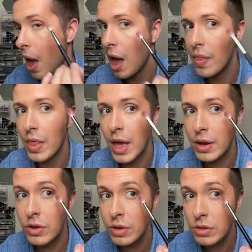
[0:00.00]
and
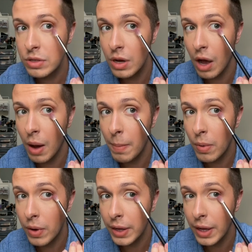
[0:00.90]
then you can start
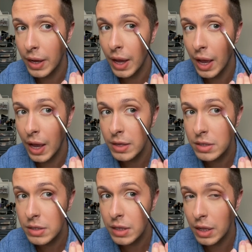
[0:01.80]
bringing it
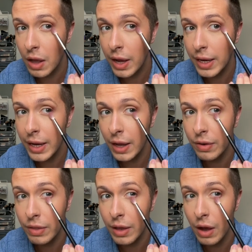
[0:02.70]
slightly
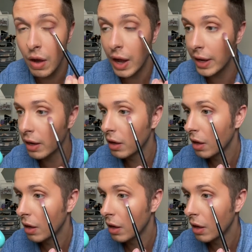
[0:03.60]
under the eye,